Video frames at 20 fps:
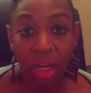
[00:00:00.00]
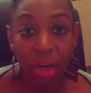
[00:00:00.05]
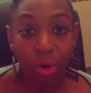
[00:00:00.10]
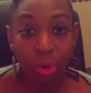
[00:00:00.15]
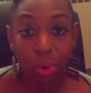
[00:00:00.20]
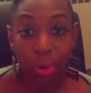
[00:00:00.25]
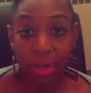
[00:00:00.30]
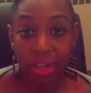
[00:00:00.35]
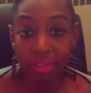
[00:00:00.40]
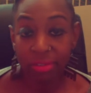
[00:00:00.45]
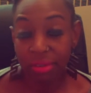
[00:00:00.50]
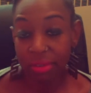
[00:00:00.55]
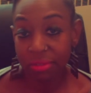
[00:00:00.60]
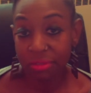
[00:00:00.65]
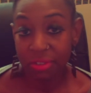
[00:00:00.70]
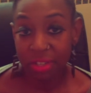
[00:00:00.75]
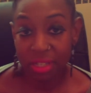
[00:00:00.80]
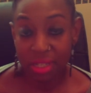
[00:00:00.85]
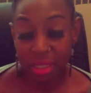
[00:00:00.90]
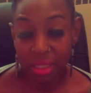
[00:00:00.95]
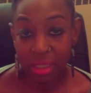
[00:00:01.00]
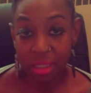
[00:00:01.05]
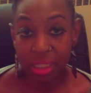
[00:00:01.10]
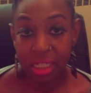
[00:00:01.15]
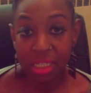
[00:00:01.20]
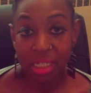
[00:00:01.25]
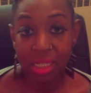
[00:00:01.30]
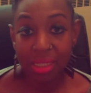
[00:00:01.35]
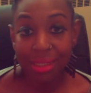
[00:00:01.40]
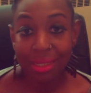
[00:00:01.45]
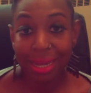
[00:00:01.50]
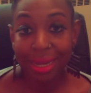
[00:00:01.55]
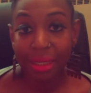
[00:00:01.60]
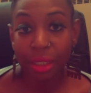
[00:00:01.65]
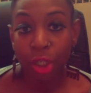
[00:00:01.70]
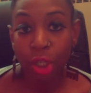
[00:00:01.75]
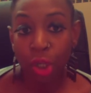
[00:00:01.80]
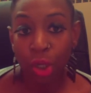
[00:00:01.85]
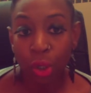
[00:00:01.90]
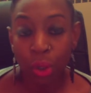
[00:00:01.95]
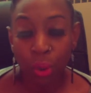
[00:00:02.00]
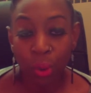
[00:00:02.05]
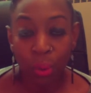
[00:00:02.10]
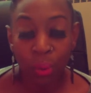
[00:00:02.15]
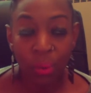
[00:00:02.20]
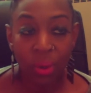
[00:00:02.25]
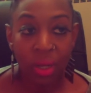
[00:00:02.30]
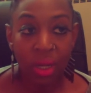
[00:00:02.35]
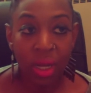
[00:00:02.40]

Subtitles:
or even physically to let go